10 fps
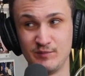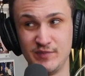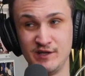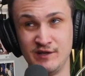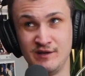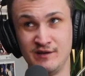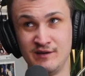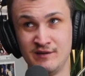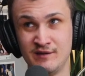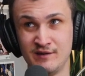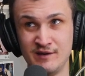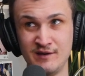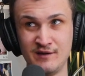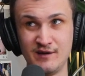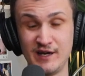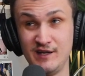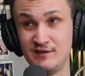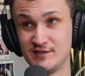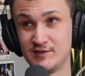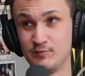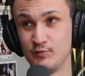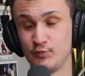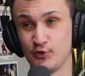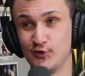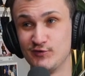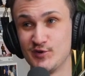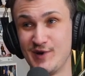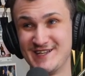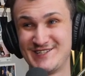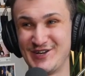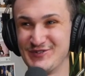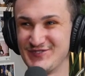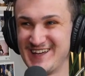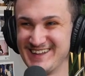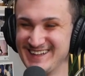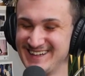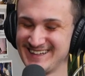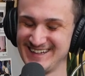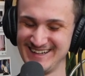I needed to prove to myself that like